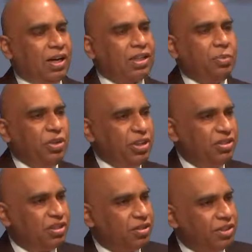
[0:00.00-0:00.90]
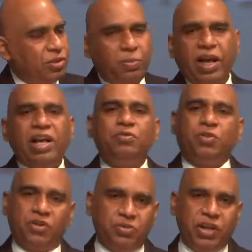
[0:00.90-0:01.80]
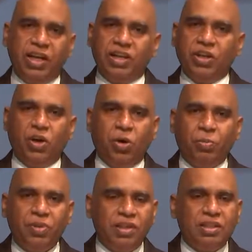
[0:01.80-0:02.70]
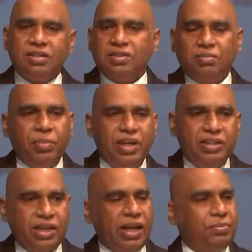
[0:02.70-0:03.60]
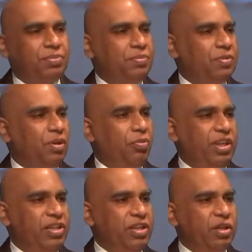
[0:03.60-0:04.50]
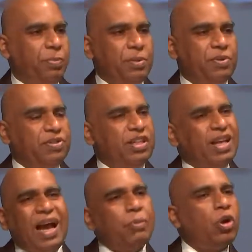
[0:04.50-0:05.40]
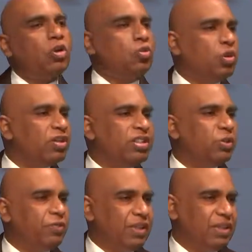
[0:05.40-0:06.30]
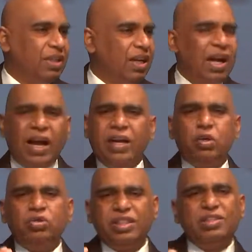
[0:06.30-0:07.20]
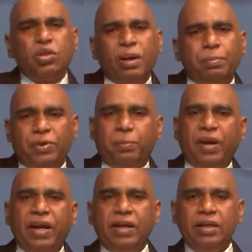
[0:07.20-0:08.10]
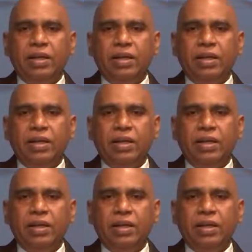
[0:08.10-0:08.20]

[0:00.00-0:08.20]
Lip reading: communion service planned for today. You know, many times we hear people saying, I'm not worthy of it. I don't think so, I'm prepared.